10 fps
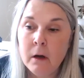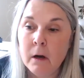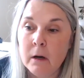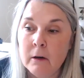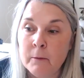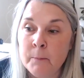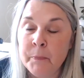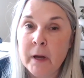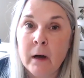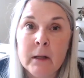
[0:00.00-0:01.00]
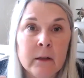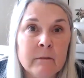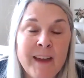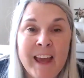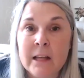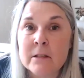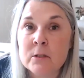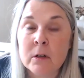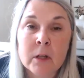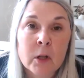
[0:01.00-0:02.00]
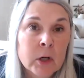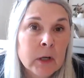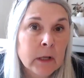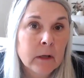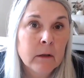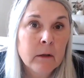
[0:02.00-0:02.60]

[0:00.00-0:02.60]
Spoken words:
I love hands-on learning.